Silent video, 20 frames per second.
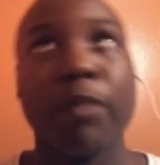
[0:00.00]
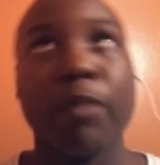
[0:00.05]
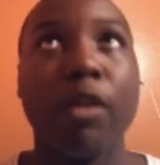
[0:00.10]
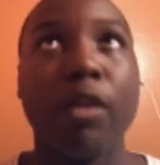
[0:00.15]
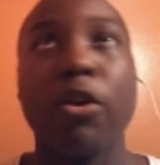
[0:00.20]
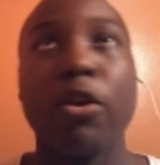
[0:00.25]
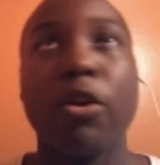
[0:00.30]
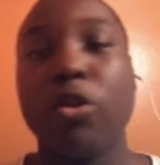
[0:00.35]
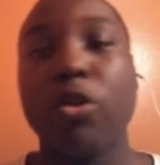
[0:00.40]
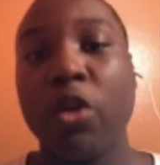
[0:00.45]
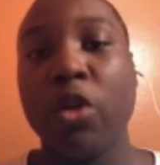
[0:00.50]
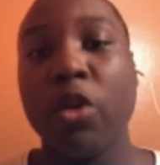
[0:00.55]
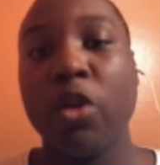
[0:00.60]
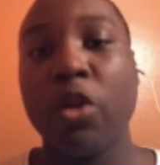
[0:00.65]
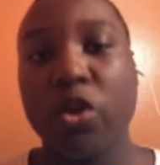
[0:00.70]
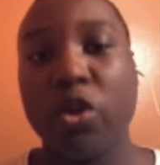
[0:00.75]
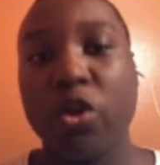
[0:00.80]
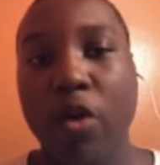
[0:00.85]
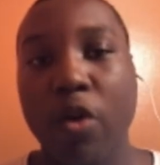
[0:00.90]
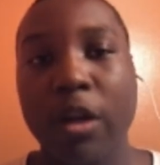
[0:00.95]
long story
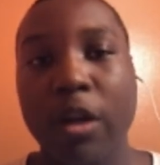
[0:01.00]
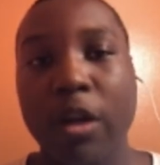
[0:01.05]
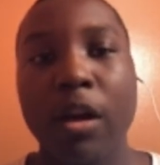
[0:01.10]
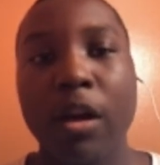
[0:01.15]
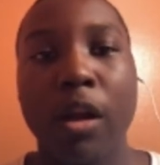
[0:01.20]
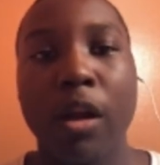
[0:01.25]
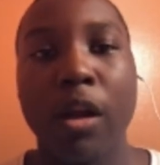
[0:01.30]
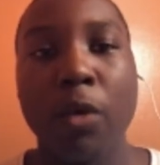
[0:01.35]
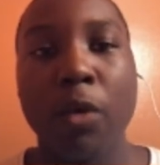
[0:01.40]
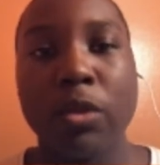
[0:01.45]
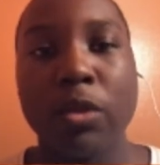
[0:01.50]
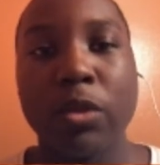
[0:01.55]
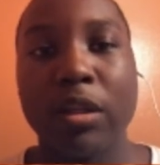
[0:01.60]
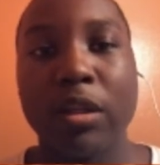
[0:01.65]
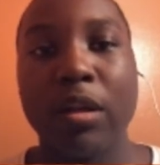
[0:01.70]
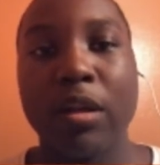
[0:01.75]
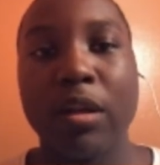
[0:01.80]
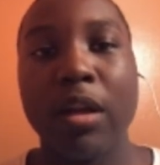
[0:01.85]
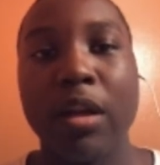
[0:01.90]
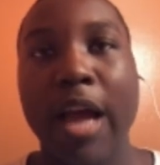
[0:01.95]
short, clones
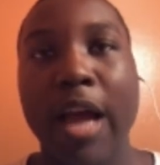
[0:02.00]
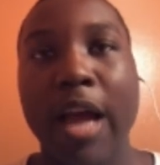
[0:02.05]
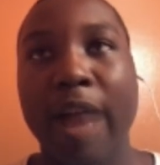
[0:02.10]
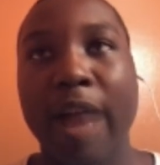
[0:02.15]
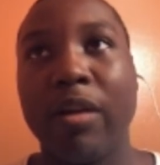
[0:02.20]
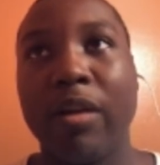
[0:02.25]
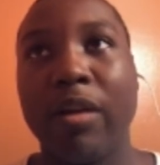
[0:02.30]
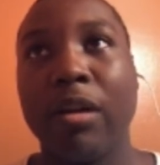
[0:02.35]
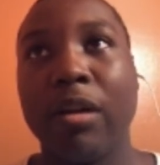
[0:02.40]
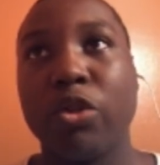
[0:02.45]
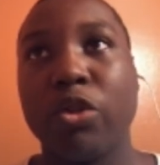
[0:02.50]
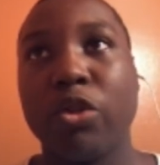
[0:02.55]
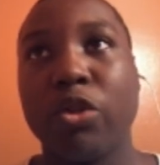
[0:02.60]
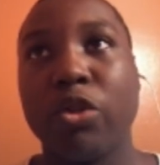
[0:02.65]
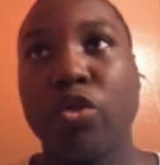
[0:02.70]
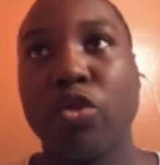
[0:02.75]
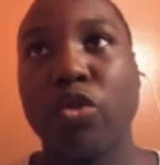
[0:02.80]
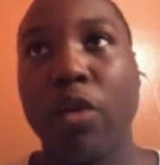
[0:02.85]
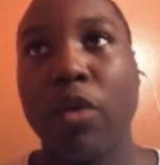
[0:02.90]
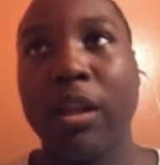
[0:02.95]
have a
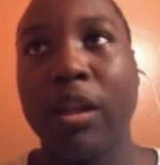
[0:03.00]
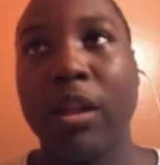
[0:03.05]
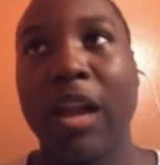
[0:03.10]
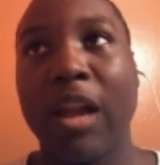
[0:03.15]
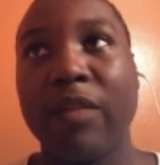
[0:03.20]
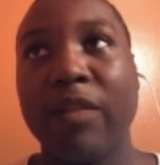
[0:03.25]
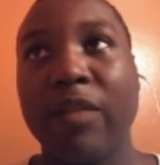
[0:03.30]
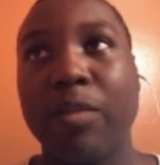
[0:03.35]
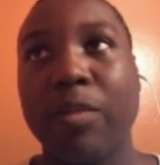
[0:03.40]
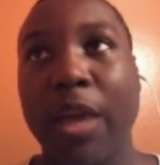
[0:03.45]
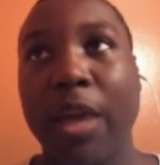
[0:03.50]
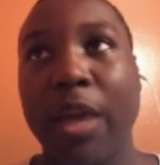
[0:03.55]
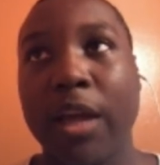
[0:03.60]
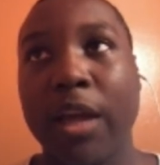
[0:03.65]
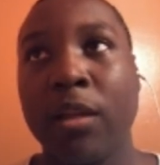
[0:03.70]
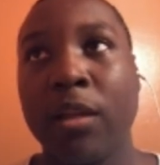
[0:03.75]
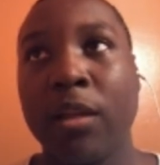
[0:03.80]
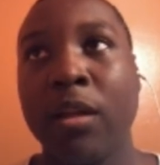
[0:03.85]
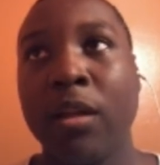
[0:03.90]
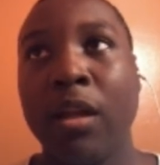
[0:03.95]
shortened
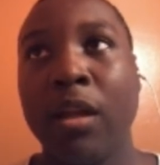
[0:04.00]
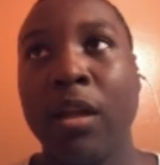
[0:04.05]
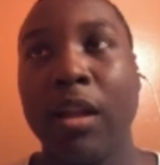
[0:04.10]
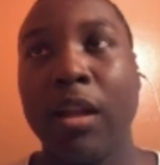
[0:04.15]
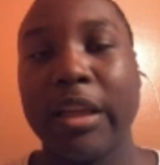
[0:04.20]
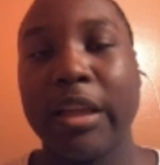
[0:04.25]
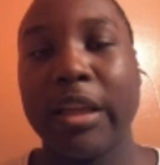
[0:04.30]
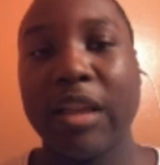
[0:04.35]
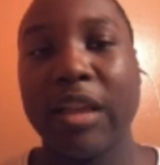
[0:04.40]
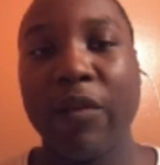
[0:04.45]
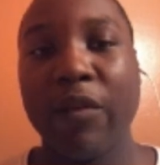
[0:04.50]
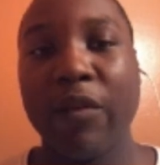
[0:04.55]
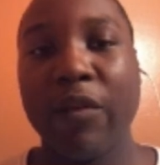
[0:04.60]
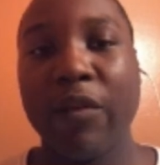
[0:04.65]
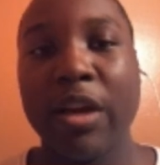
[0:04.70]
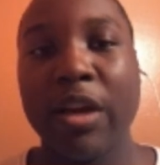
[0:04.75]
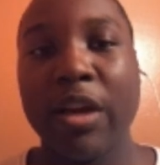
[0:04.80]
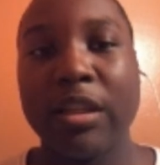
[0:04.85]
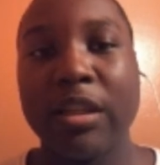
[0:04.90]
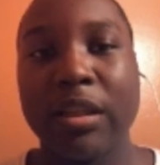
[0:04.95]
lifespan. Like, say
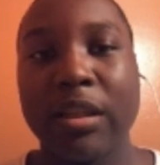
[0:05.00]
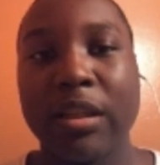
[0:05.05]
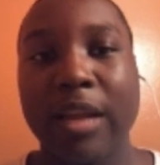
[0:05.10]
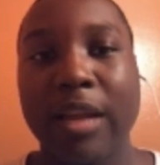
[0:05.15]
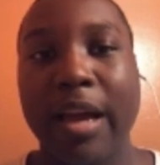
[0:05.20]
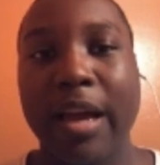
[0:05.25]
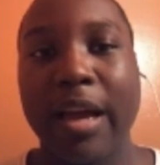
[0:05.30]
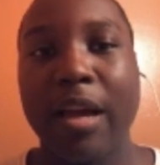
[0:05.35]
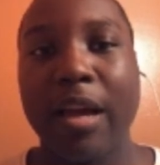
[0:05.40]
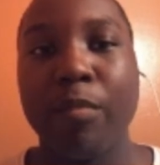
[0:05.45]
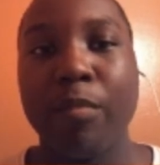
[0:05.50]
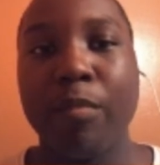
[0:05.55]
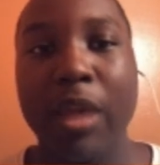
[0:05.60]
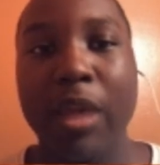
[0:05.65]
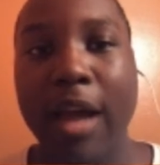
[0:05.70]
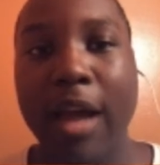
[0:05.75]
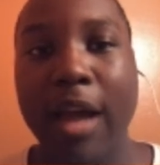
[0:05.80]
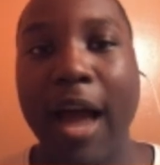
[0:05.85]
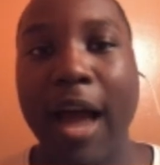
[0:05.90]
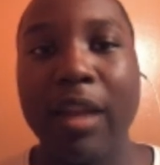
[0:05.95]
for instance that
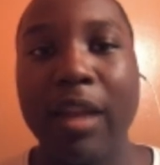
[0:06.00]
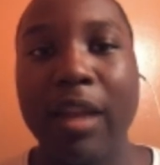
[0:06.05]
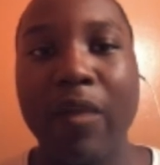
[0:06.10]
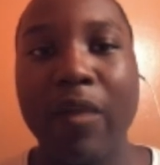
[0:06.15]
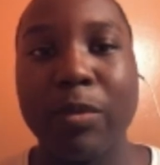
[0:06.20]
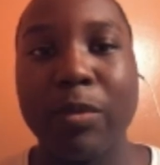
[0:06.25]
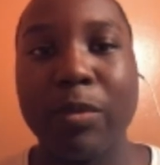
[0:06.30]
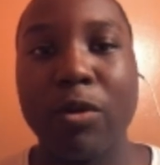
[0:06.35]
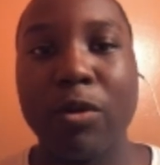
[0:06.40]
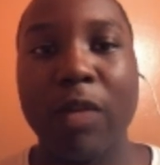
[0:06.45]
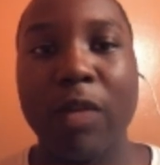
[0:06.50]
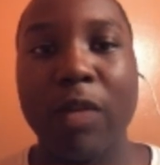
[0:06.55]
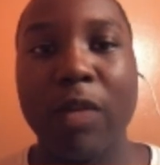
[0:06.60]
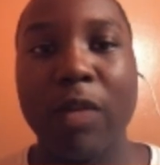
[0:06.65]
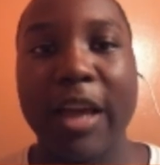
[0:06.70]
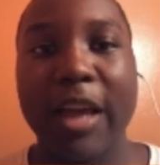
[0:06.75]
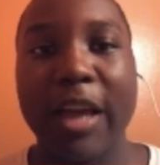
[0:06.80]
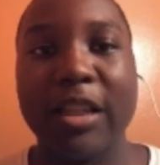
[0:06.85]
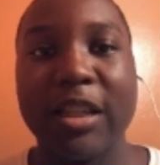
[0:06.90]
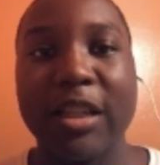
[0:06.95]
me, I live up to
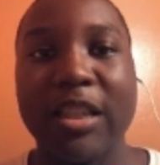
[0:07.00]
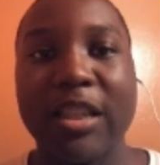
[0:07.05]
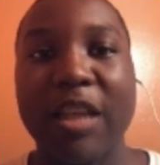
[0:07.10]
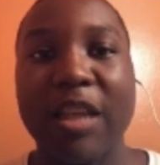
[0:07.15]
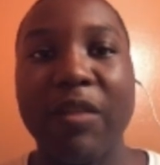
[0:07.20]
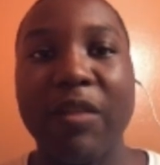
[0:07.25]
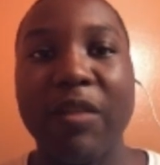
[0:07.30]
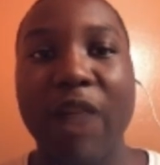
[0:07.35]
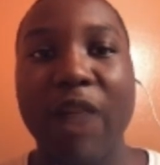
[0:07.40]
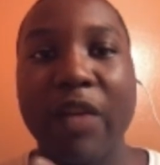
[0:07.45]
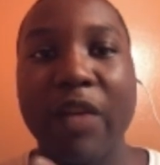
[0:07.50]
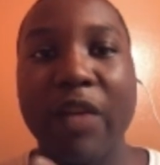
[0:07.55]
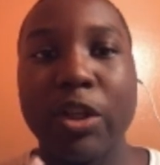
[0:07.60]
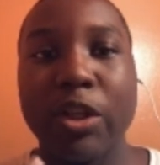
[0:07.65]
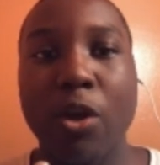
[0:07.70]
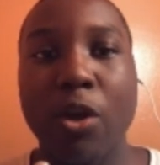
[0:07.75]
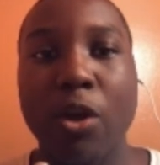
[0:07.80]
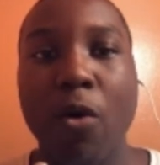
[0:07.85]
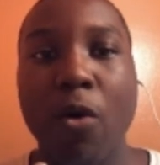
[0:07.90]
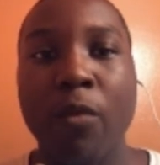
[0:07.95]
like 75
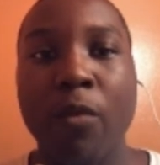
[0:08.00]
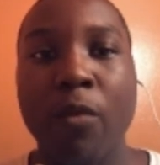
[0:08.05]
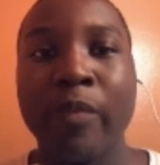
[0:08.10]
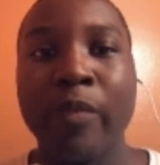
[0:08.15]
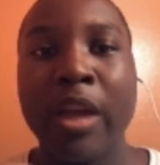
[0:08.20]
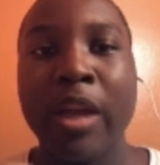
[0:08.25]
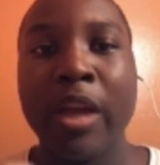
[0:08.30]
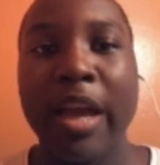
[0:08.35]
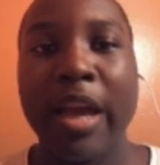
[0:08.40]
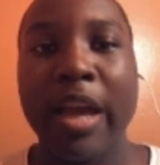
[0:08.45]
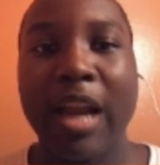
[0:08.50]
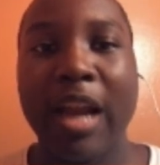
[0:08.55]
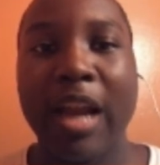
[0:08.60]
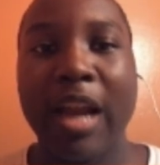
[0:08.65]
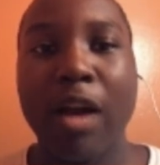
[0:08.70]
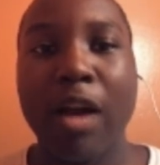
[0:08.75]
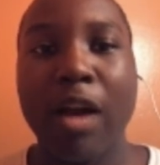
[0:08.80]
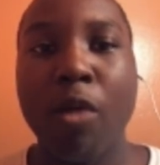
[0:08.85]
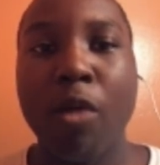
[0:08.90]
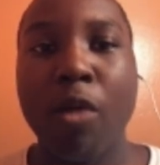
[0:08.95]
years old and I
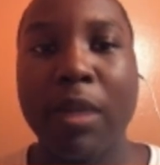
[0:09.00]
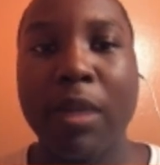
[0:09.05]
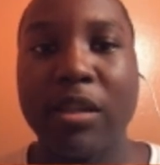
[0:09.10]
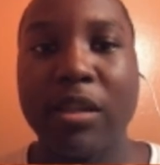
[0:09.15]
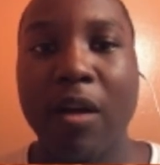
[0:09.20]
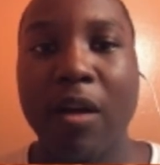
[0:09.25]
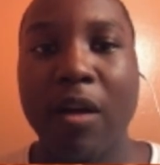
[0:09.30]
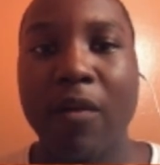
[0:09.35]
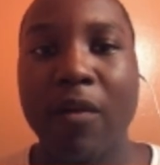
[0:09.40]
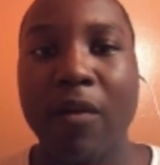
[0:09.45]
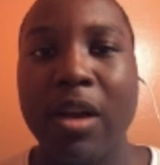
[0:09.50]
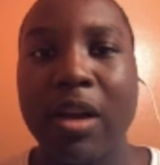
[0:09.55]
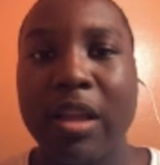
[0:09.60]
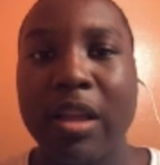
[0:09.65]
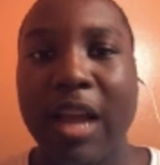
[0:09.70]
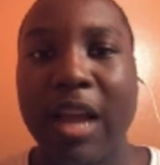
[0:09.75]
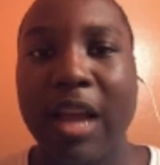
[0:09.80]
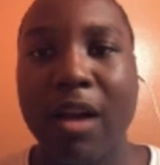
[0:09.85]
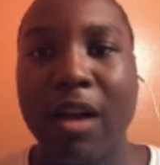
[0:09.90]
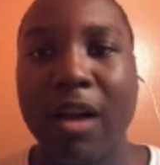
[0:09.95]
clone myself.
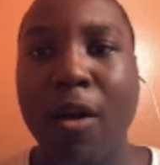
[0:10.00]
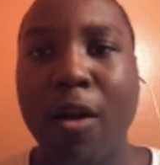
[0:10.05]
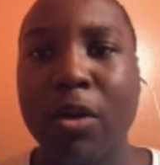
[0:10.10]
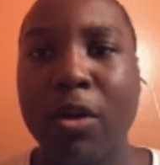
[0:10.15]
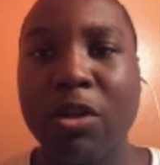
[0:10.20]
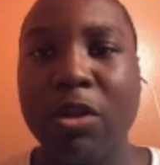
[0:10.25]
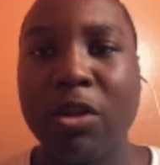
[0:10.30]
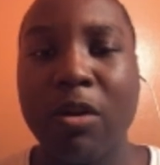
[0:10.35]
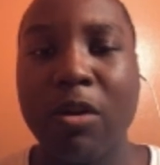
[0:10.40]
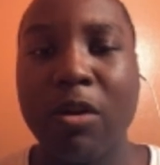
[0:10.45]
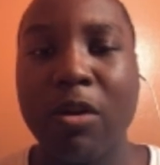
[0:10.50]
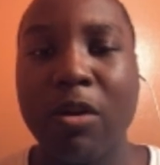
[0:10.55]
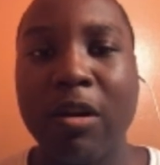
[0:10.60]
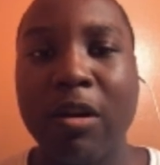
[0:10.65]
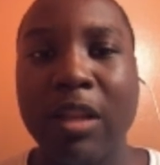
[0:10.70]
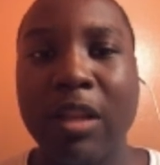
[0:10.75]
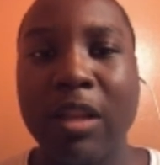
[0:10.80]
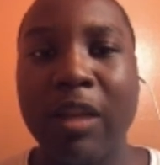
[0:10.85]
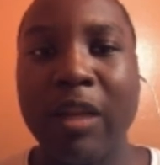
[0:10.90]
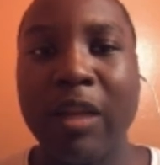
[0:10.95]
That clone is only
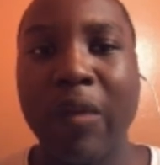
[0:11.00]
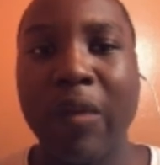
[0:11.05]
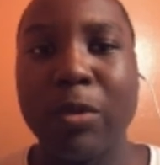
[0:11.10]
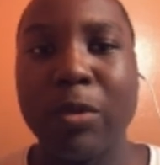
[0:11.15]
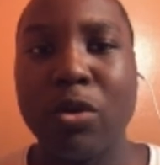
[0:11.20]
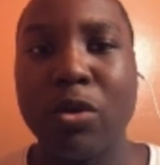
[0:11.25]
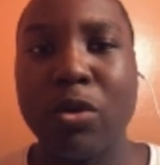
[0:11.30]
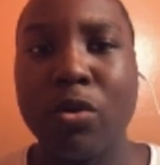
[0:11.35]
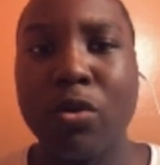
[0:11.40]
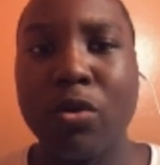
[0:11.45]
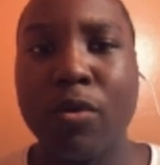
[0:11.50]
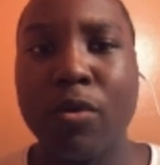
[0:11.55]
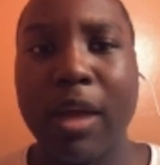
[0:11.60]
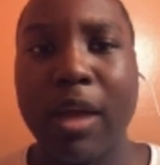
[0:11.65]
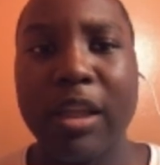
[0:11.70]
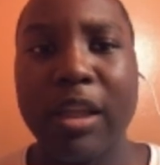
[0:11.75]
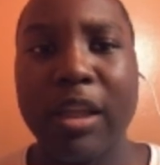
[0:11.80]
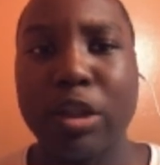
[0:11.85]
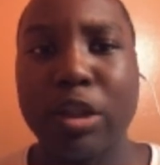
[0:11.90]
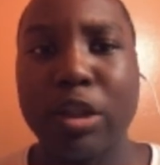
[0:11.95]
going to live up to
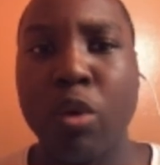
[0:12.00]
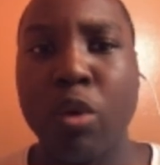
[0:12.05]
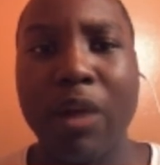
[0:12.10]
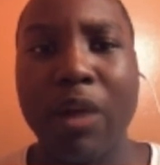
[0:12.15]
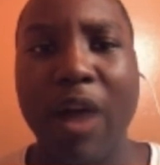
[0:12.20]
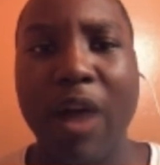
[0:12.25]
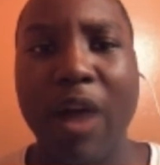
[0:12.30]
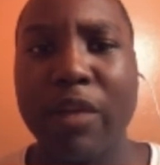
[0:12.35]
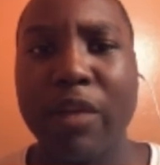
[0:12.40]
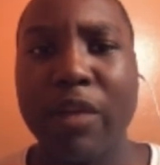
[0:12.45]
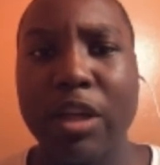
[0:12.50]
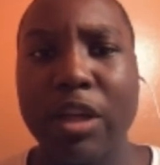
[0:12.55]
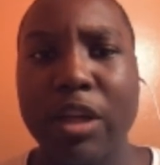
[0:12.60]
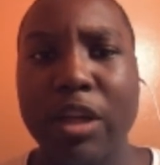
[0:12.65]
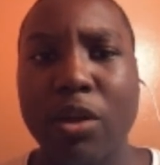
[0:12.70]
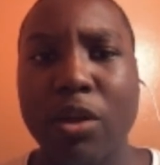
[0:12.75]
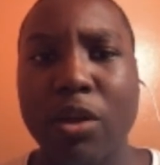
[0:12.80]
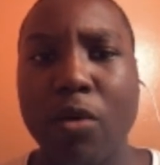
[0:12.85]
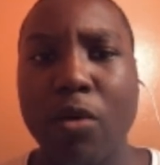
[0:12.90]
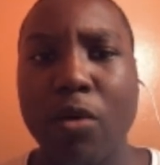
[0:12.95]
at least 25
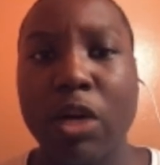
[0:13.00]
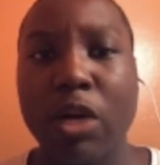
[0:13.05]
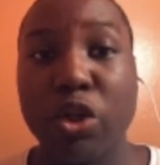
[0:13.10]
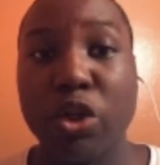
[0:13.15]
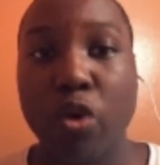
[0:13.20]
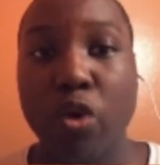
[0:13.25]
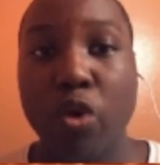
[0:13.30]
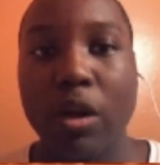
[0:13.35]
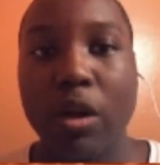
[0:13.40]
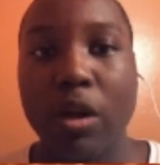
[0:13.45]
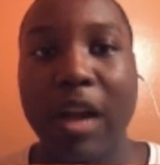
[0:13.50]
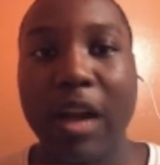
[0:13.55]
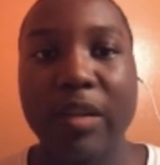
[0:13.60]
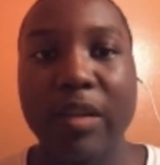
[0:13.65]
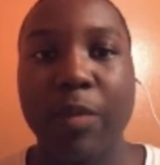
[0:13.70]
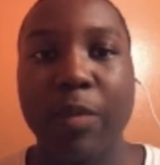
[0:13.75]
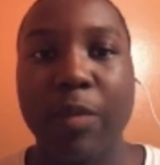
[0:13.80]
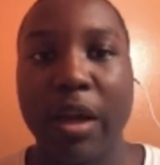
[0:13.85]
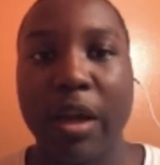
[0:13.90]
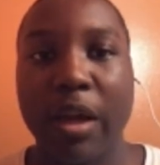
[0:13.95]
years old, a short
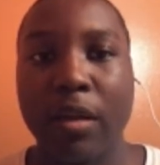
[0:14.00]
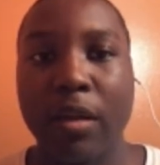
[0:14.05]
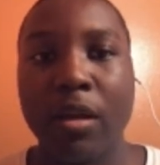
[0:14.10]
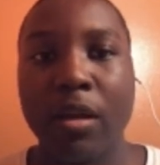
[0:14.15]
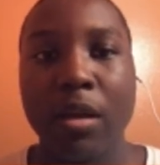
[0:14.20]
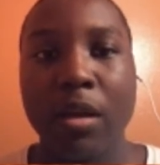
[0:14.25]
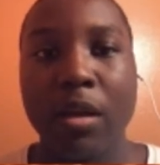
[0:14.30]
lifespan.